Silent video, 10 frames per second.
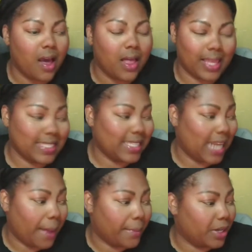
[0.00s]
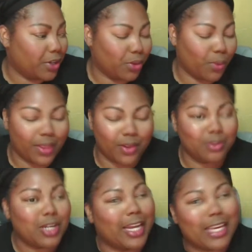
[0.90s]
Like I said, I'm under the weather. I'm
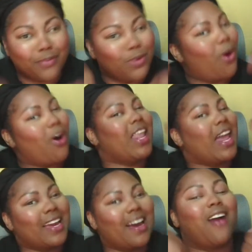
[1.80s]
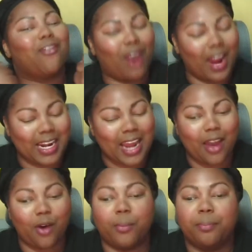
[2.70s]
trying to give you all I got right
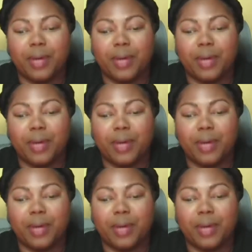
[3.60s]
now,